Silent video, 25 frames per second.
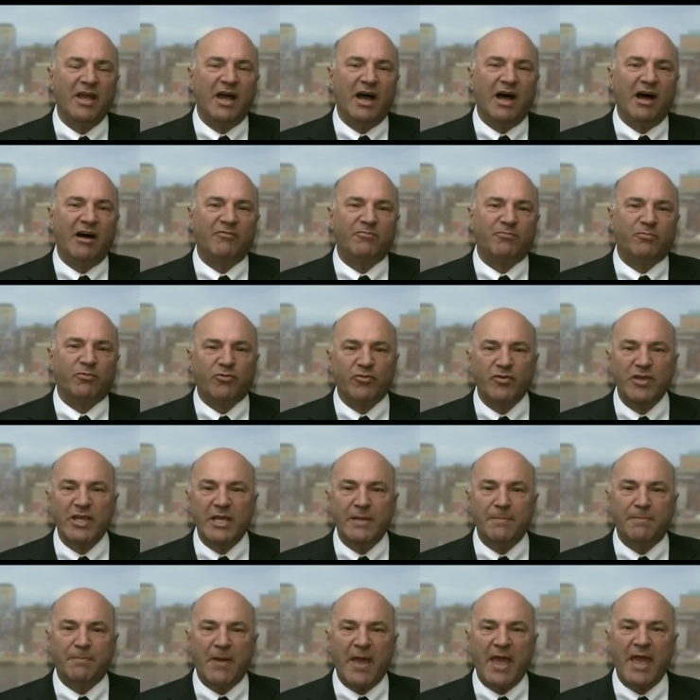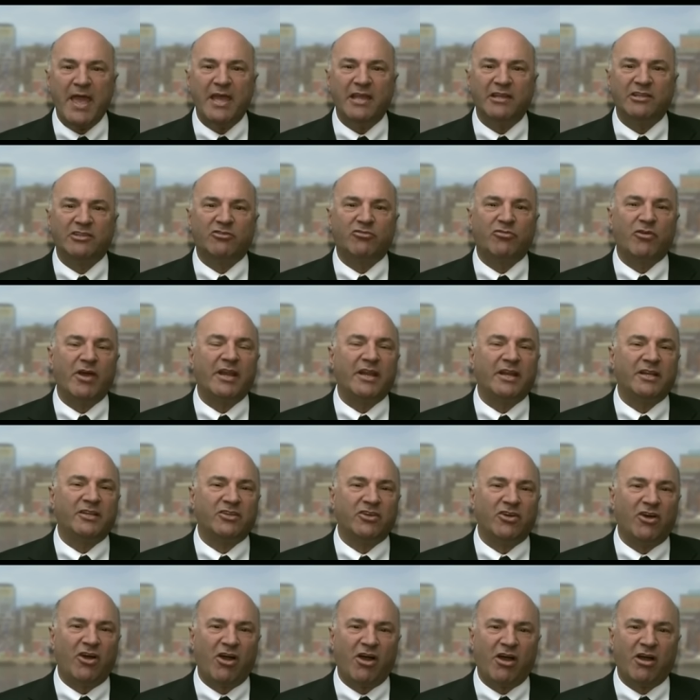of prepaid credit
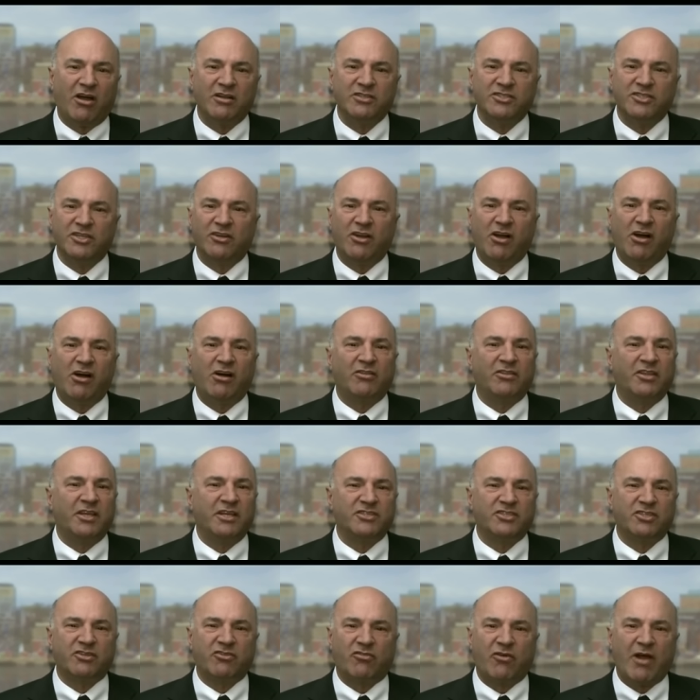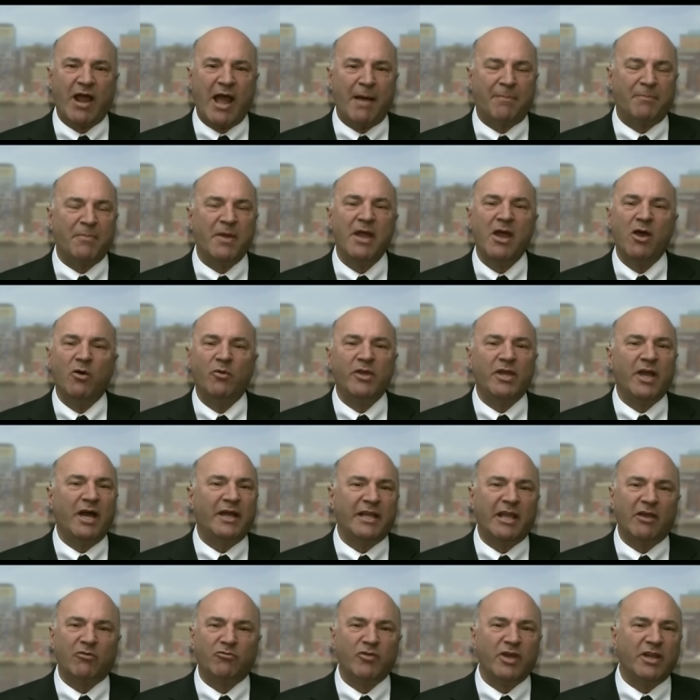cards and all this crap we got
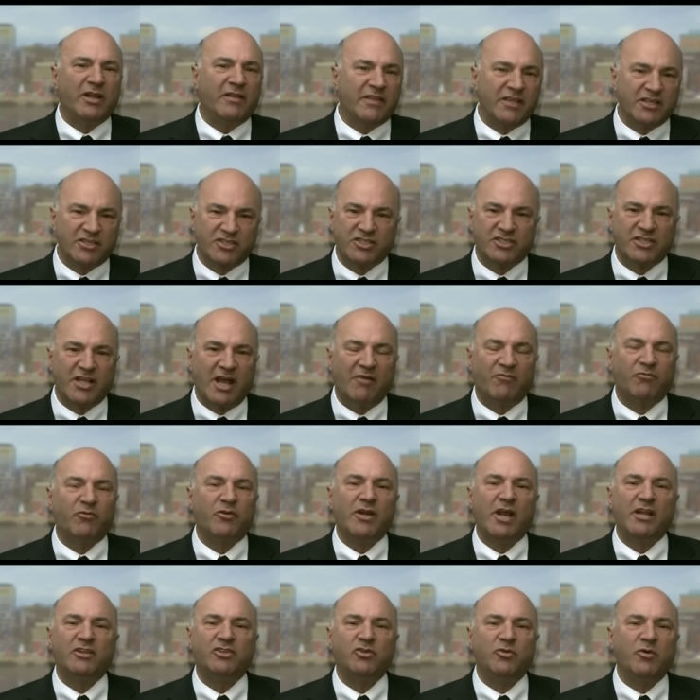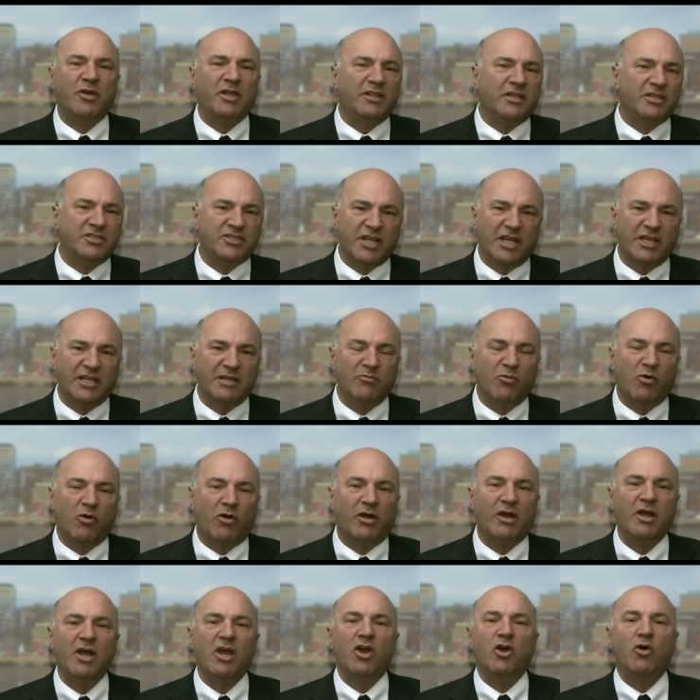to get rid of this stuff. We're not doing this
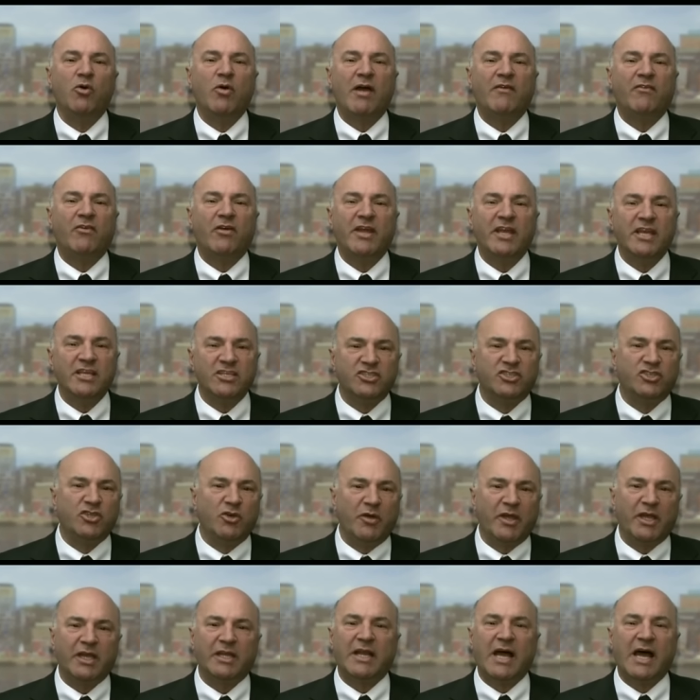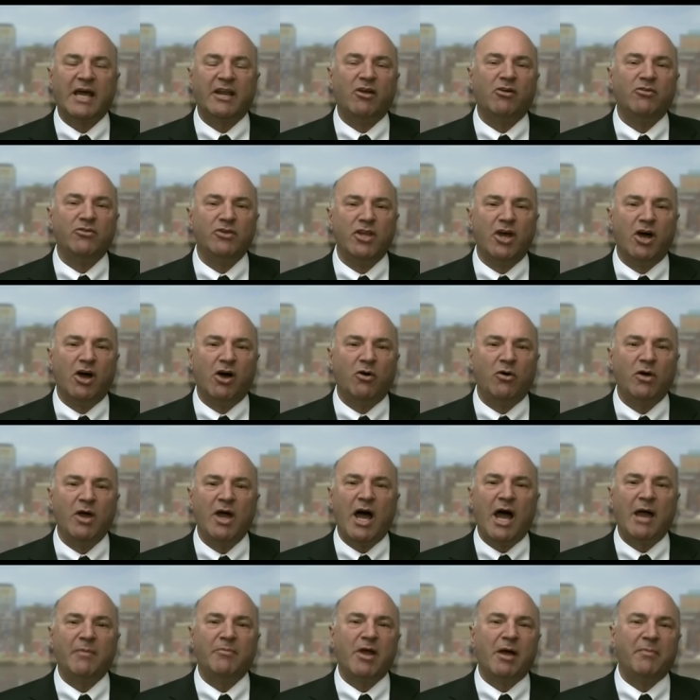anymore. Whoever is doing it, I don't know.
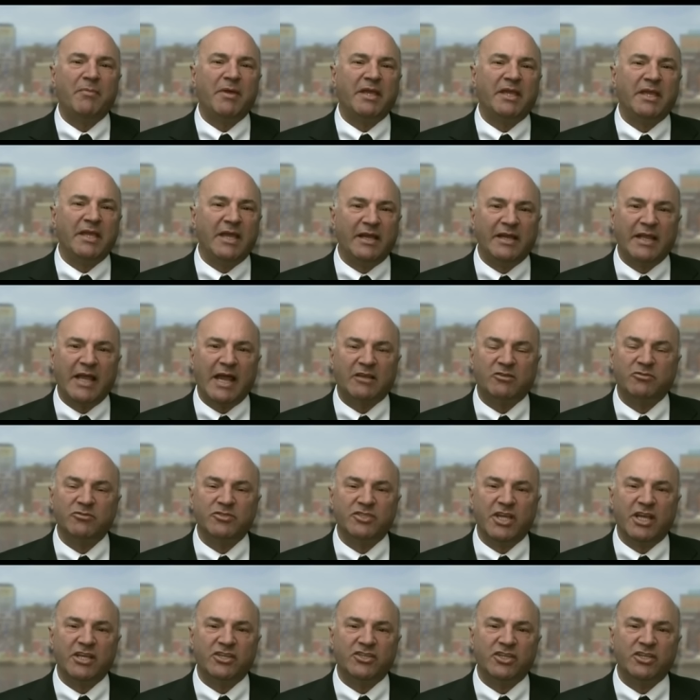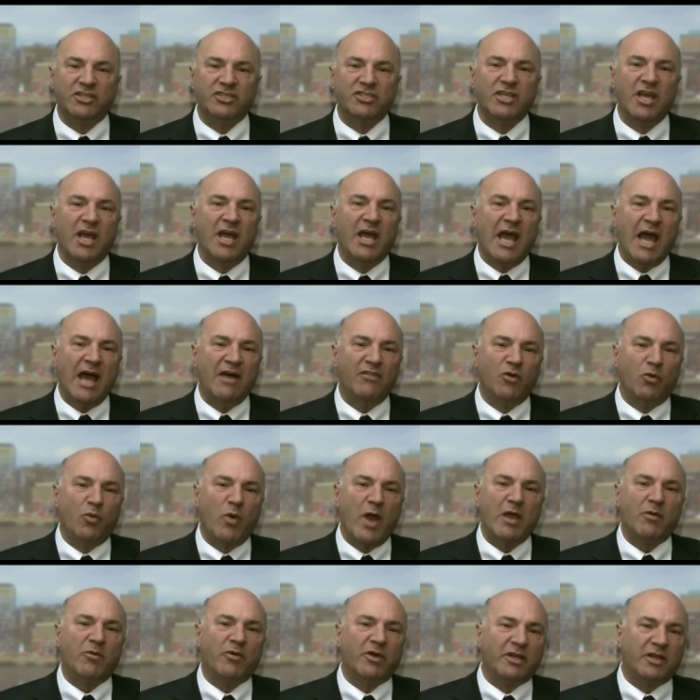I'm not making any accusations. And the
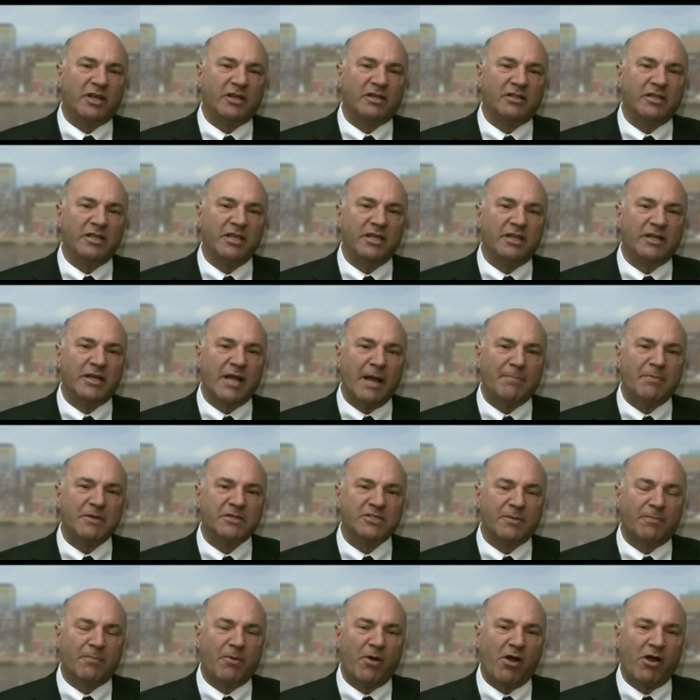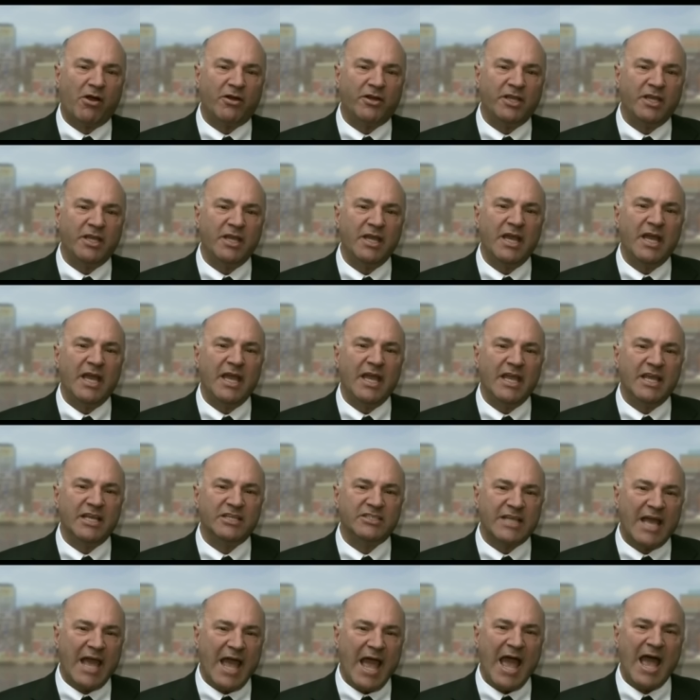way we're going to clean it up as a party
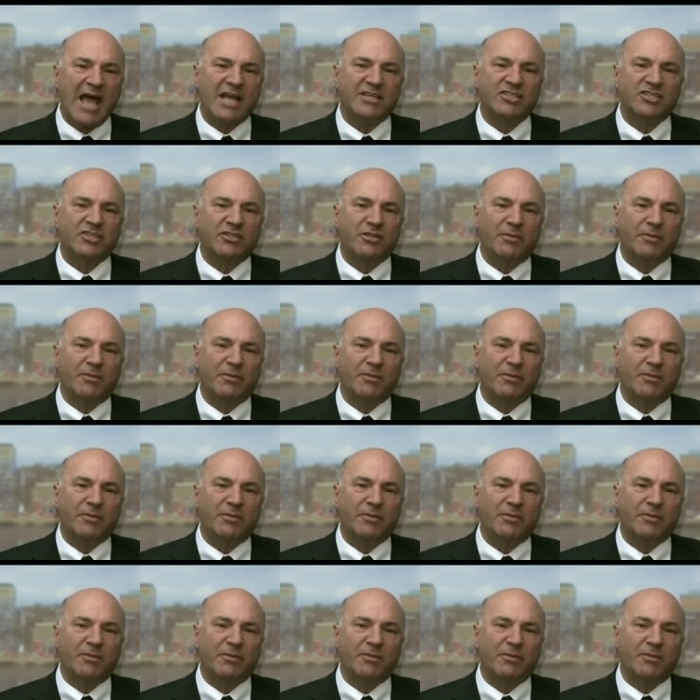is ask